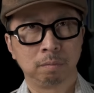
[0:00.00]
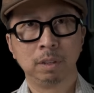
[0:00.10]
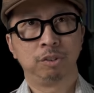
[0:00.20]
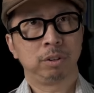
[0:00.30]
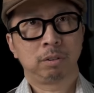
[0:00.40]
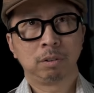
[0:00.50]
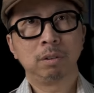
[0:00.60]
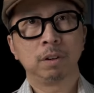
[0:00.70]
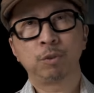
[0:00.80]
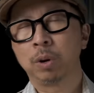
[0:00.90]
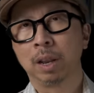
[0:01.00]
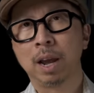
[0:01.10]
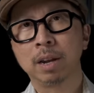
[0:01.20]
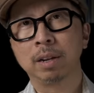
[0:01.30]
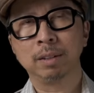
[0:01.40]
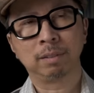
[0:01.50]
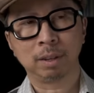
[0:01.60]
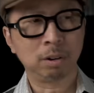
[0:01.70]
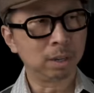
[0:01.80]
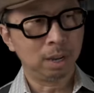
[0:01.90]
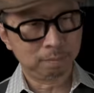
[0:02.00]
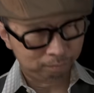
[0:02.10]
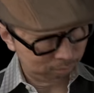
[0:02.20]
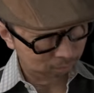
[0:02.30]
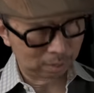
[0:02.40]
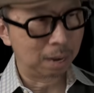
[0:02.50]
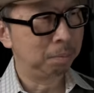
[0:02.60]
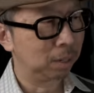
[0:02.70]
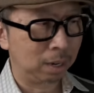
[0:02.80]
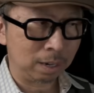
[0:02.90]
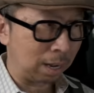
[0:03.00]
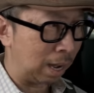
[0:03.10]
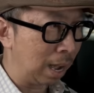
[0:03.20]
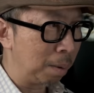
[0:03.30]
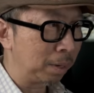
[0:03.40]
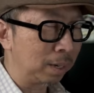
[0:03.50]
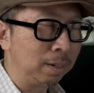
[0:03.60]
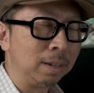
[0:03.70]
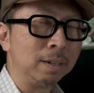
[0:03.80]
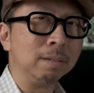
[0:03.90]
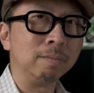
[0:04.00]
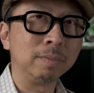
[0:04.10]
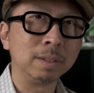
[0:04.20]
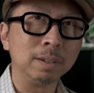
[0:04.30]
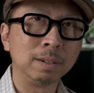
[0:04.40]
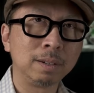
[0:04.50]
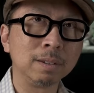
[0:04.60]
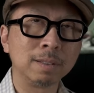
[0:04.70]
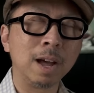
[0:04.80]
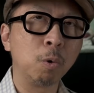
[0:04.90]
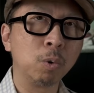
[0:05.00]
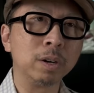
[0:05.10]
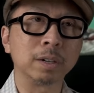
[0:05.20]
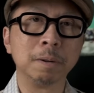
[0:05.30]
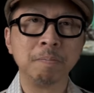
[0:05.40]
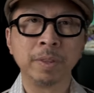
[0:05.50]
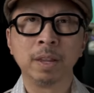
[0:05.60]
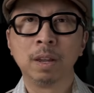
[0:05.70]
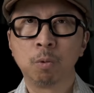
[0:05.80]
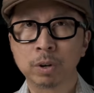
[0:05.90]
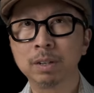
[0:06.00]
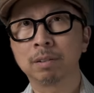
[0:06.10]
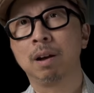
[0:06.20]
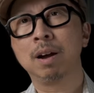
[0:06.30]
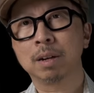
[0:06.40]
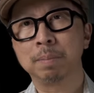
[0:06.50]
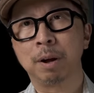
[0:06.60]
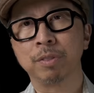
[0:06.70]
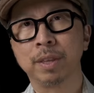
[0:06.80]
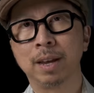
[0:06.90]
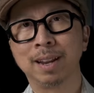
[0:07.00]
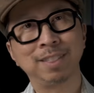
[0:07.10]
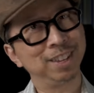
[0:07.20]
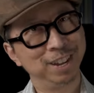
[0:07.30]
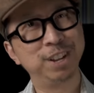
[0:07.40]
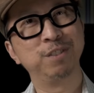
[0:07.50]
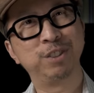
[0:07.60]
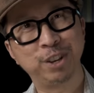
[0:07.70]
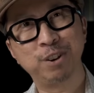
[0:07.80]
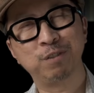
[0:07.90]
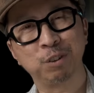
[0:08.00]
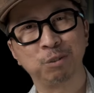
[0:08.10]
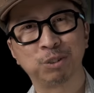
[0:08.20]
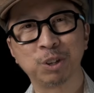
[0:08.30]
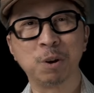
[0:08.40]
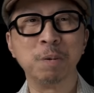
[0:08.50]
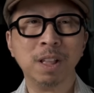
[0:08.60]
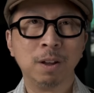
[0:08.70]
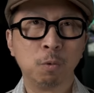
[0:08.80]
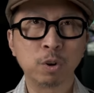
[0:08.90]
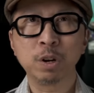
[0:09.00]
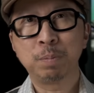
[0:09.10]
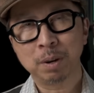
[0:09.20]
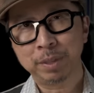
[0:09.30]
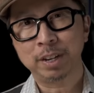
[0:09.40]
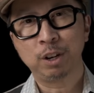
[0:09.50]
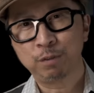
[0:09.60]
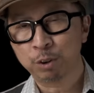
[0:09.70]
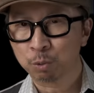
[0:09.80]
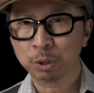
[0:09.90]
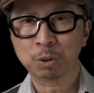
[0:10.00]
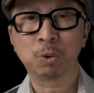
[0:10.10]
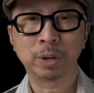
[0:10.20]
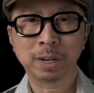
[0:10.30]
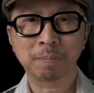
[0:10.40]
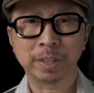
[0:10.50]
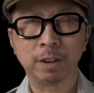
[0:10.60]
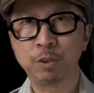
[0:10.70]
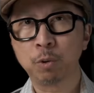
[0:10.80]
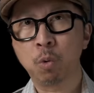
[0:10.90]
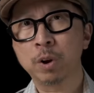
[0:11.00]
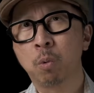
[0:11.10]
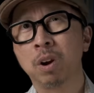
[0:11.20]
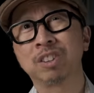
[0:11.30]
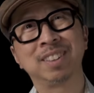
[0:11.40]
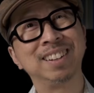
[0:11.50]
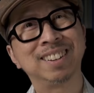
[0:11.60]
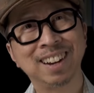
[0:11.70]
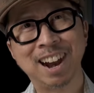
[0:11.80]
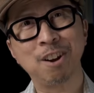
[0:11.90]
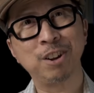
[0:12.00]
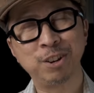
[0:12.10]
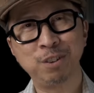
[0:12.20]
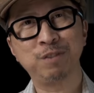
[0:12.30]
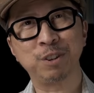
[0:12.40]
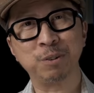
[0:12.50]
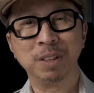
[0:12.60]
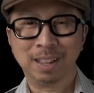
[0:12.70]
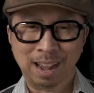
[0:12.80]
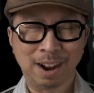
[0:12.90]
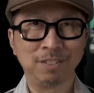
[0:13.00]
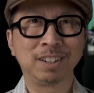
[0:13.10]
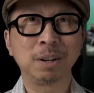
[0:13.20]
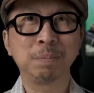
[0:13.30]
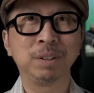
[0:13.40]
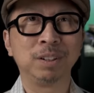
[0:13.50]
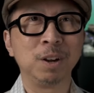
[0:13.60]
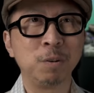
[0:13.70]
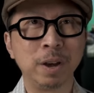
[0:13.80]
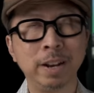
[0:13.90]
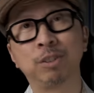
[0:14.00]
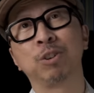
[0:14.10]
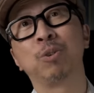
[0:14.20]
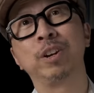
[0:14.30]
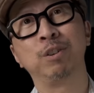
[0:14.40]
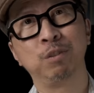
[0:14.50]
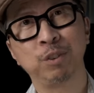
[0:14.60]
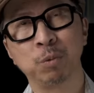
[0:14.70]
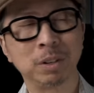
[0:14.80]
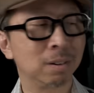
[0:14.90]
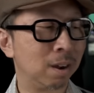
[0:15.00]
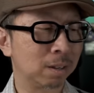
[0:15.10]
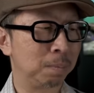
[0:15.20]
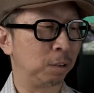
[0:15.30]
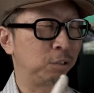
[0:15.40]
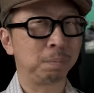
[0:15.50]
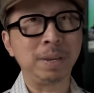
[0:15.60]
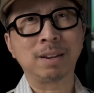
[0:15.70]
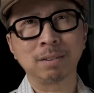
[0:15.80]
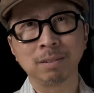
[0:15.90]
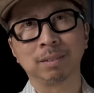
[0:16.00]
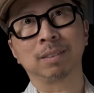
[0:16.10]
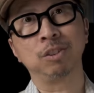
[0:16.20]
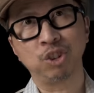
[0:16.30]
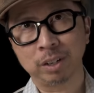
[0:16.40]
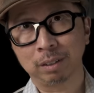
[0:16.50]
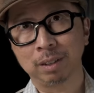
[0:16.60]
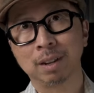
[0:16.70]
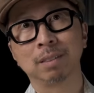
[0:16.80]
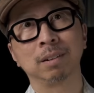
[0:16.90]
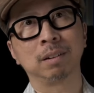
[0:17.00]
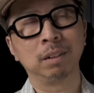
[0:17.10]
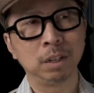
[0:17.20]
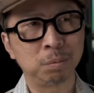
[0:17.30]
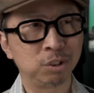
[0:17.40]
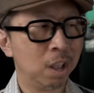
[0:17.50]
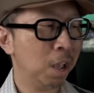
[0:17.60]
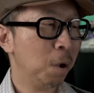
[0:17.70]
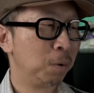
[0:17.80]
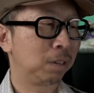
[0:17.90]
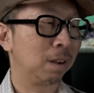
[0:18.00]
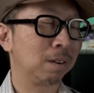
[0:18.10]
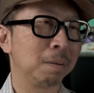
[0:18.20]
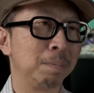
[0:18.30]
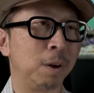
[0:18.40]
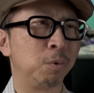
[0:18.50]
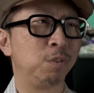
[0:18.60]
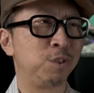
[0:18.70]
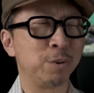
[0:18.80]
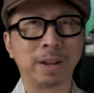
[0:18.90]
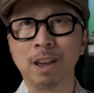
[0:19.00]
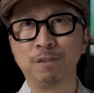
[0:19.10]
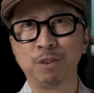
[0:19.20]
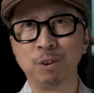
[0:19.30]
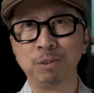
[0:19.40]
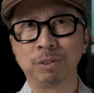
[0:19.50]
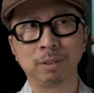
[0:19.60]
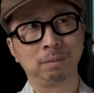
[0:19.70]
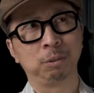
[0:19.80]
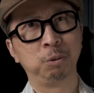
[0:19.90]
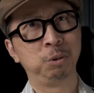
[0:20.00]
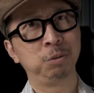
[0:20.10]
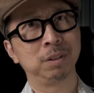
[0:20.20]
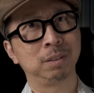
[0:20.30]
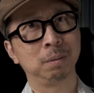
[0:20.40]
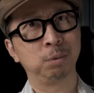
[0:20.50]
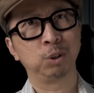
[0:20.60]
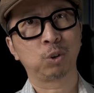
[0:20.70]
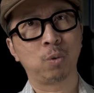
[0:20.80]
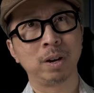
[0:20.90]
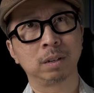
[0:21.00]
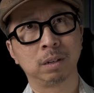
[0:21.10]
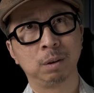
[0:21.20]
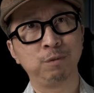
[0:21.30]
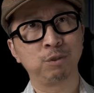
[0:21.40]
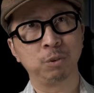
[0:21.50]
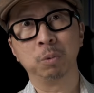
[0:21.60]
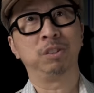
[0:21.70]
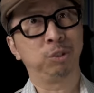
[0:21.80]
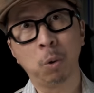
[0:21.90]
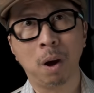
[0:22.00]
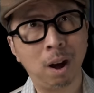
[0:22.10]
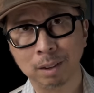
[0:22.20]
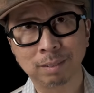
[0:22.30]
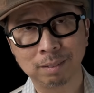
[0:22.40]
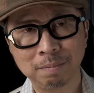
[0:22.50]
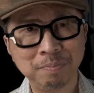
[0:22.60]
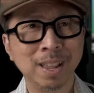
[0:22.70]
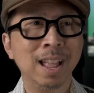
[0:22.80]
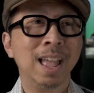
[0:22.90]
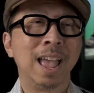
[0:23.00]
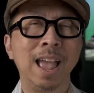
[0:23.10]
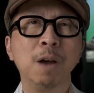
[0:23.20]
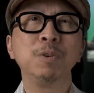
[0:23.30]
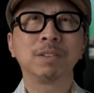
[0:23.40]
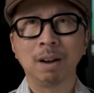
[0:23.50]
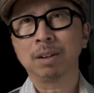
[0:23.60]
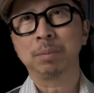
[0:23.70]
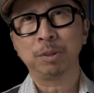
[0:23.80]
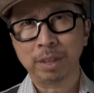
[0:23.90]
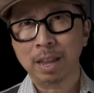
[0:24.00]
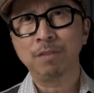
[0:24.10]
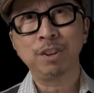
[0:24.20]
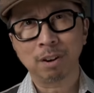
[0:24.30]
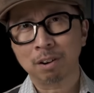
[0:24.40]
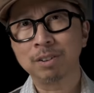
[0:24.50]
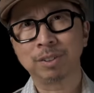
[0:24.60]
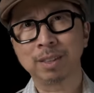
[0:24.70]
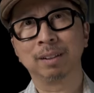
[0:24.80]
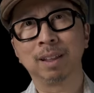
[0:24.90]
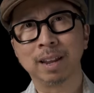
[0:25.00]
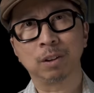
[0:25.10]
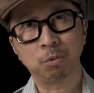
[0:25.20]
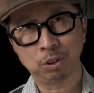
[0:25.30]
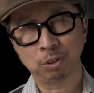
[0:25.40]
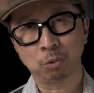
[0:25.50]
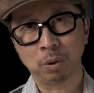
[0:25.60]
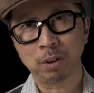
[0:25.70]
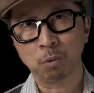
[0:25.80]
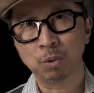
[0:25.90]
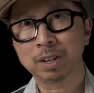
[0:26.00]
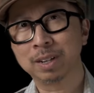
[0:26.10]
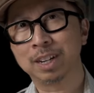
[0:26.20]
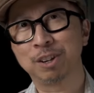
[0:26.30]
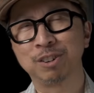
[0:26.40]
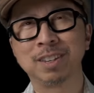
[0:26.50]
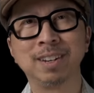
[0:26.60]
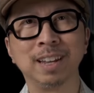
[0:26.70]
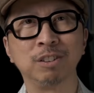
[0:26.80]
Is it good enough to rely on and say, okay, I'm done, I'm gonna get a Denon. Does that work? We're gonna talk about that at the end of the interview. So we're gonna put up that interview real quick. If you wanna watch the entire interview, I've linked it below, and it's a great interview. We talk about speakers like the Genelec, the Klipsch. We talk about reviewing headphones. Who knew that the Bose Quiet Comfort was so awesome? And we talked about the AVRs and the like, which is what we're gonna hear today.